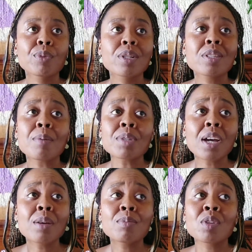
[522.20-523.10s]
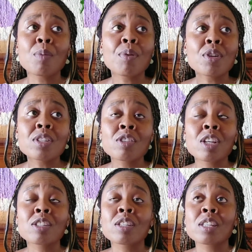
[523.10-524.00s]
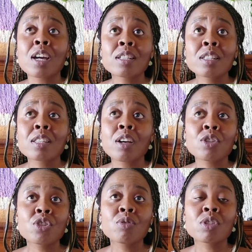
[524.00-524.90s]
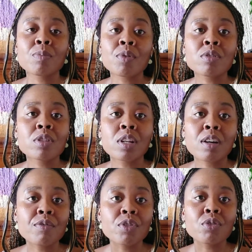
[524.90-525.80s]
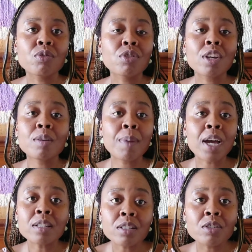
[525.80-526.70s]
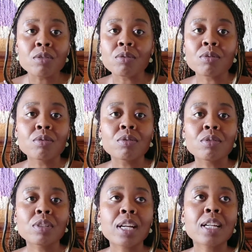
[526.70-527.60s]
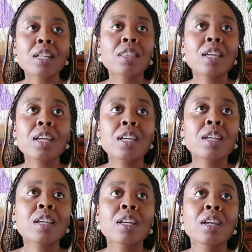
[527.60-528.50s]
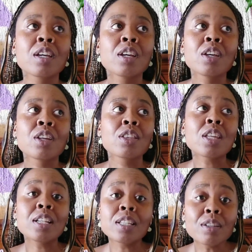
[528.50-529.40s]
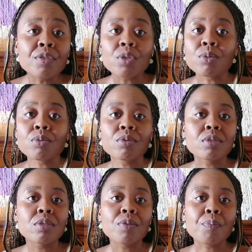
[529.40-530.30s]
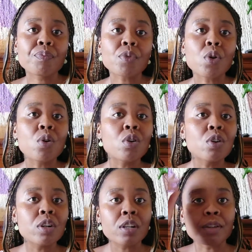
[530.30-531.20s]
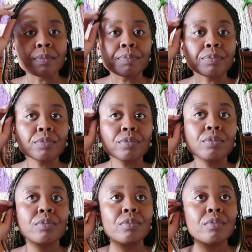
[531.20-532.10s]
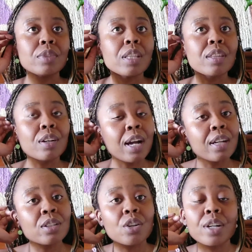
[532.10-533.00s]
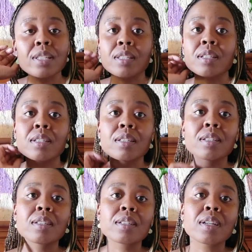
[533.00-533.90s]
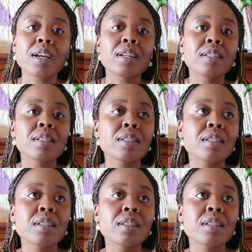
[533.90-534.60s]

Sometimes a person that society tells you is supposed to love you, they abandon you, like they leave you, or they're kind of crazy, and